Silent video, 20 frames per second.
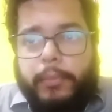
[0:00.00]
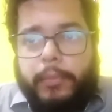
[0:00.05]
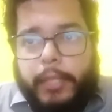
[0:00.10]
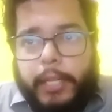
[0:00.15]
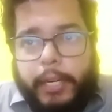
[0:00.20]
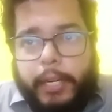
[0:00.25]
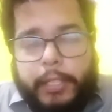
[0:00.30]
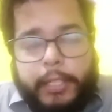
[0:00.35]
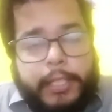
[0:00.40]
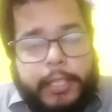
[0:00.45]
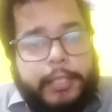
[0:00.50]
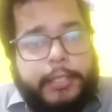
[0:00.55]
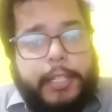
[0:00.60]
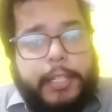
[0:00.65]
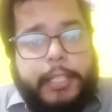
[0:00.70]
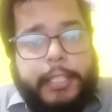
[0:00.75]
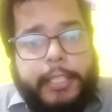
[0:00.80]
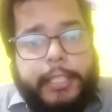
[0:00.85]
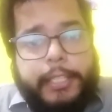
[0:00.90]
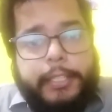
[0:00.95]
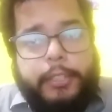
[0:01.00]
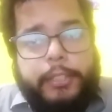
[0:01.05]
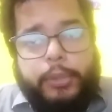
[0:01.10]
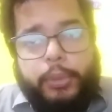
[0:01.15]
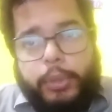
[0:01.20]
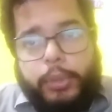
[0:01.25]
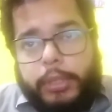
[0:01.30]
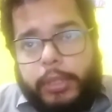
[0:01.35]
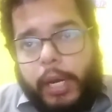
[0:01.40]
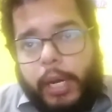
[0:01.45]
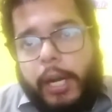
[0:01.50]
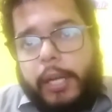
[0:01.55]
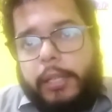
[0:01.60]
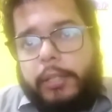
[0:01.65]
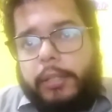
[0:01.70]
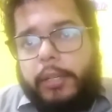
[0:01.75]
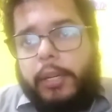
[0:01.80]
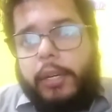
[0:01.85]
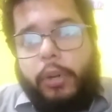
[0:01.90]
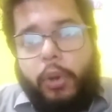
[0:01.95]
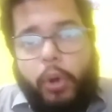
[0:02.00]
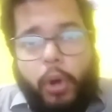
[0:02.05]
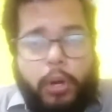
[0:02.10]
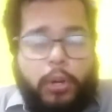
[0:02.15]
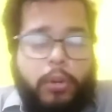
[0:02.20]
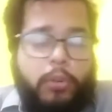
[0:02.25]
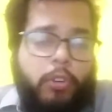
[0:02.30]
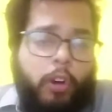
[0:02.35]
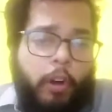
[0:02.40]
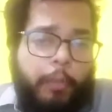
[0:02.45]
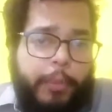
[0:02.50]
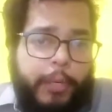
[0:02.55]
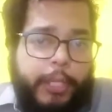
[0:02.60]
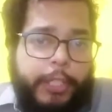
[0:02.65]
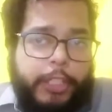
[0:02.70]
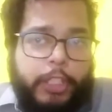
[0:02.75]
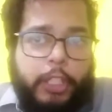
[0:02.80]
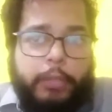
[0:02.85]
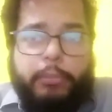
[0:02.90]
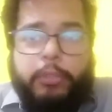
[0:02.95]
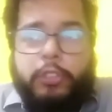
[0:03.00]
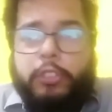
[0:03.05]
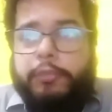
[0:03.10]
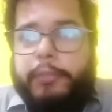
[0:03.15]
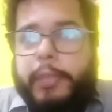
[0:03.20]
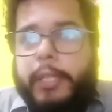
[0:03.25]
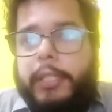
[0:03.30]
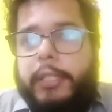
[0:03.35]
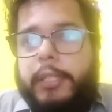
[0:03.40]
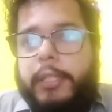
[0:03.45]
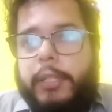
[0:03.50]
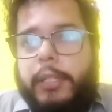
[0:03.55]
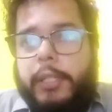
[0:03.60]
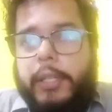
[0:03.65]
there is a need to start a non-cooperation movement